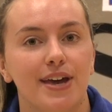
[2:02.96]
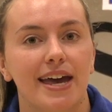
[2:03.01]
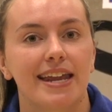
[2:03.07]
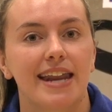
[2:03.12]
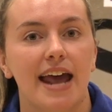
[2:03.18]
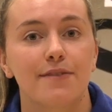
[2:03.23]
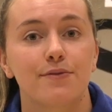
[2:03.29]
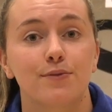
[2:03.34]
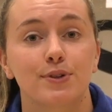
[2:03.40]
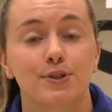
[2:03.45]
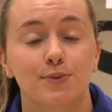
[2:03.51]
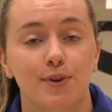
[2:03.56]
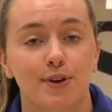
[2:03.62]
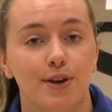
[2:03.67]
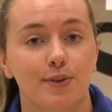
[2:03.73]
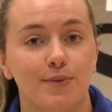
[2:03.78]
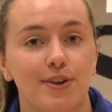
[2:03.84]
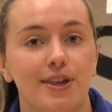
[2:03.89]
good, everyone's
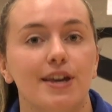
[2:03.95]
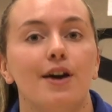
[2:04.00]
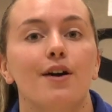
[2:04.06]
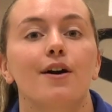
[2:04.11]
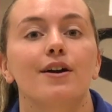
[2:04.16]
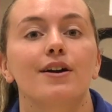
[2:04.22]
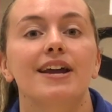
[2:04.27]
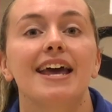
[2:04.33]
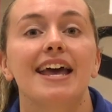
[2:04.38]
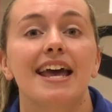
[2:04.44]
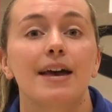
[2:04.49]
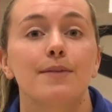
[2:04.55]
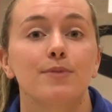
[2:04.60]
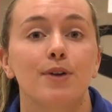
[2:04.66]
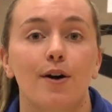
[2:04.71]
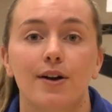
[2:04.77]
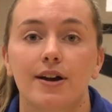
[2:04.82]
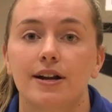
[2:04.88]
working really hard and
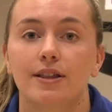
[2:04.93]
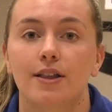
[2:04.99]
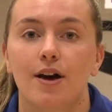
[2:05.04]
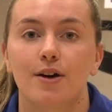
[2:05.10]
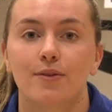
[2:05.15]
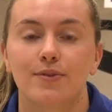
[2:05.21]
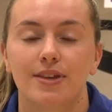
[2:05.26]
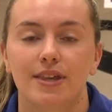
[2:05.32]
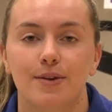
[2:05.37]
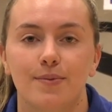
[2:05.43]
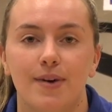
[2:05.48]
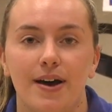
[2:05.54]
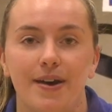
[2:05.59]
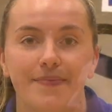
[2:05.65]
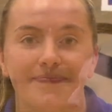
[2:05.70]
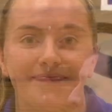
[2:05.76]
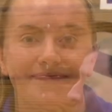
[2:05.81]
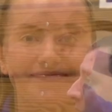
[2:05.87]
we all get along really well.